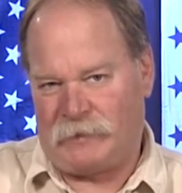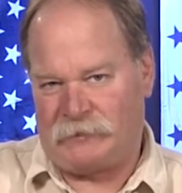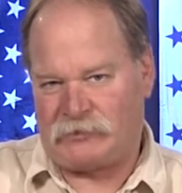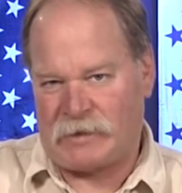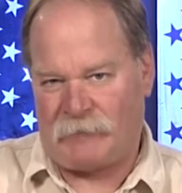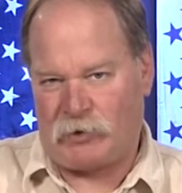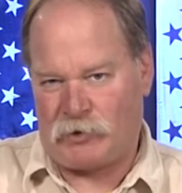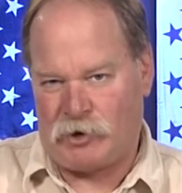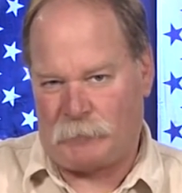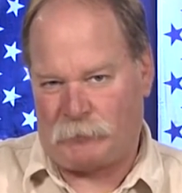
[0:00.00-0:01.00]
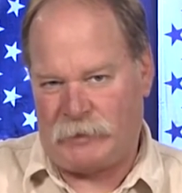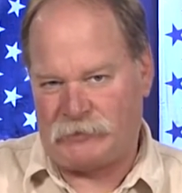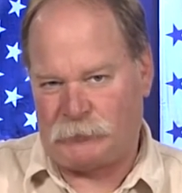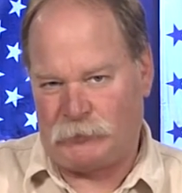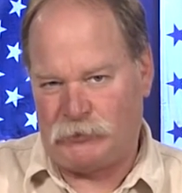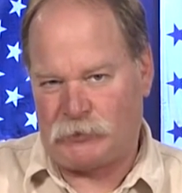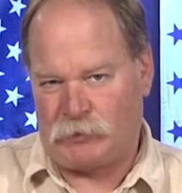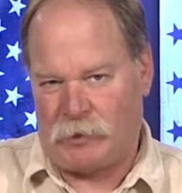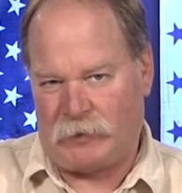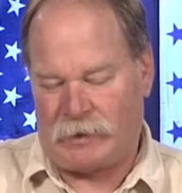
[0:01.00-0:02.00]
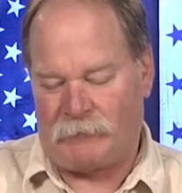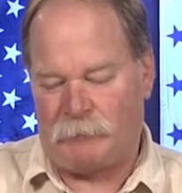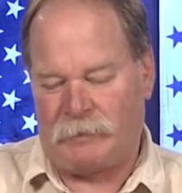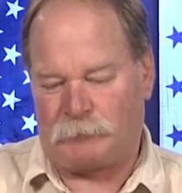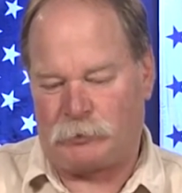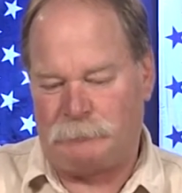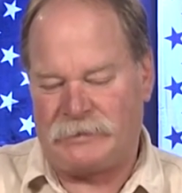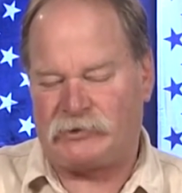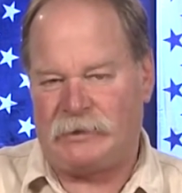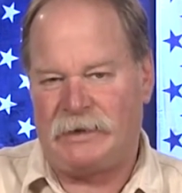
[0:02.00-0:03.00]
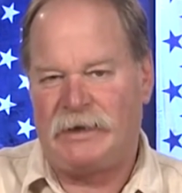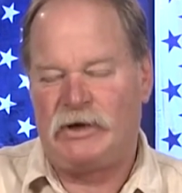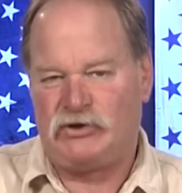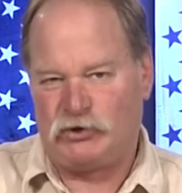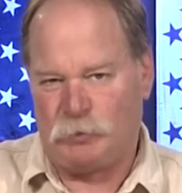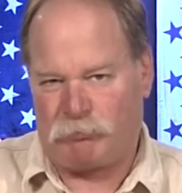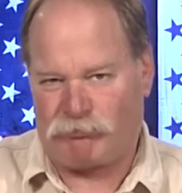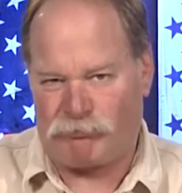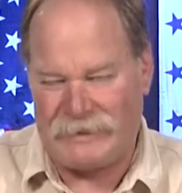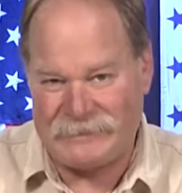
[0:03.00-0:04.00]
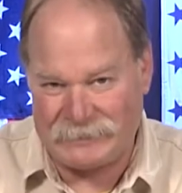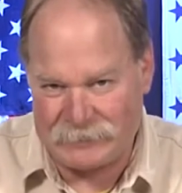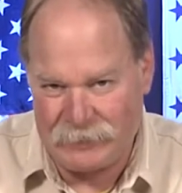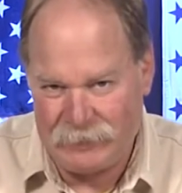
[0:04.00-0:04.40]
insolvent corporation what you call the government permission to print